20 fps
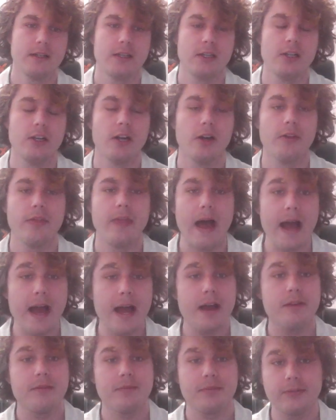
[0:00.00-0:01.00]

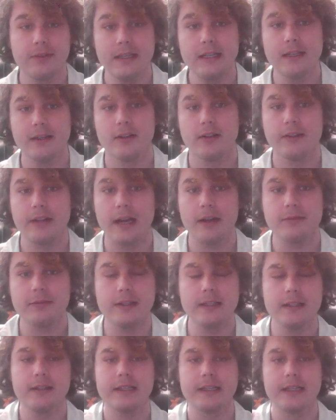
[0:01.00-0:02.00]
That
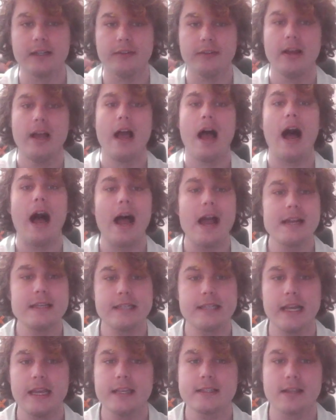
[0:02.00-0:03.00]
feeling of, I
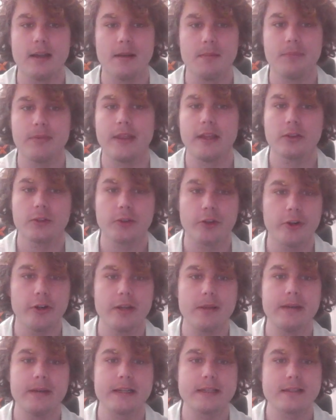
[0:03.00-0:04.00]
take something, 30
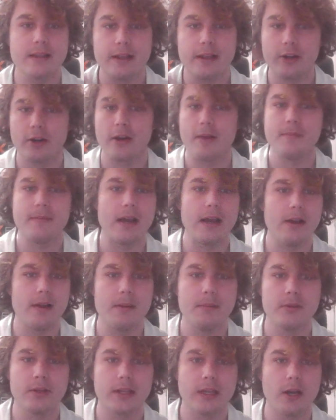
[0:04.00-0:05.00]
minutes later, I'm now
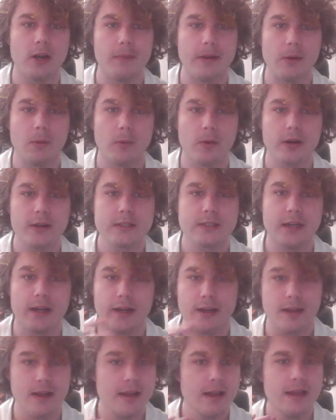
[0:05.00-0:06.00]
able to get all my work
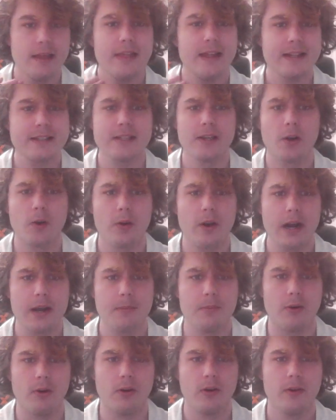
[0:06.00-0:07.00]
done. That's
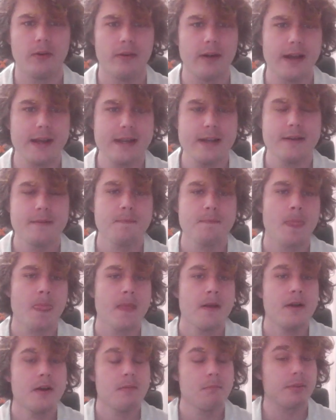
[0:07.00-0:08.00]
incredible, right?
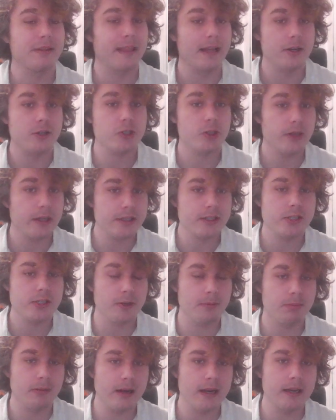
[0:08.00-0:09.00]
But that tricks
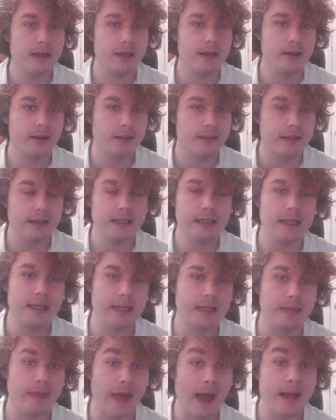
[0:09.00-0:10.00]
your brain into
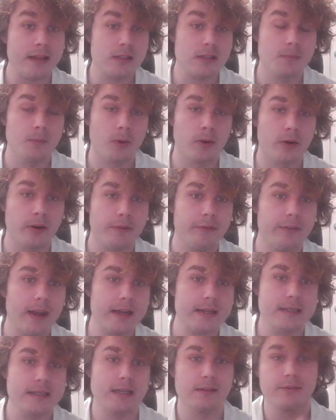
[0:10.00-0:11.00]
thinking that's more
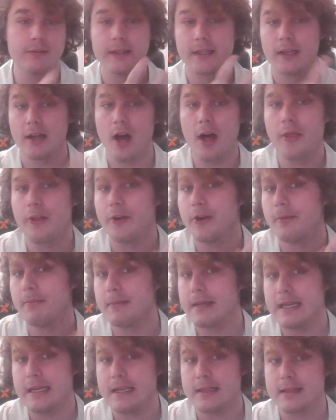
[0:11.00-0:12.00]
effective than other
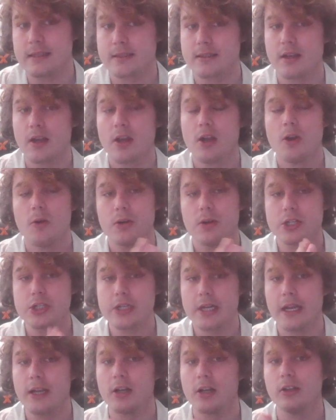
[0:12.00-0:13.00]
means, which
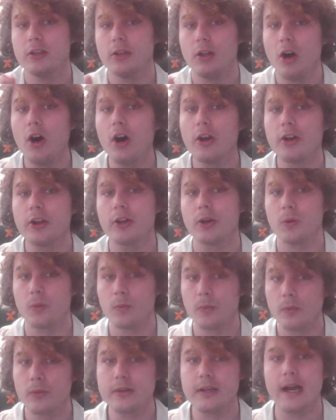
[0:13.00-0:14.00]
take a
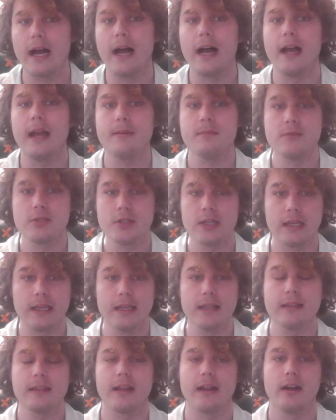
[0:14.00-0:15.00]
longer time to
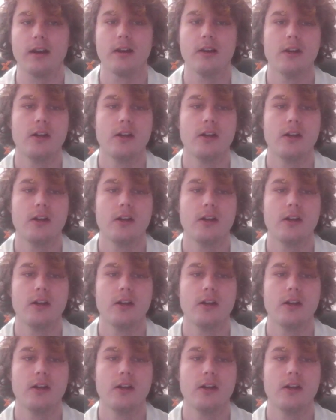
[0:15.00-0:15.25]
get there,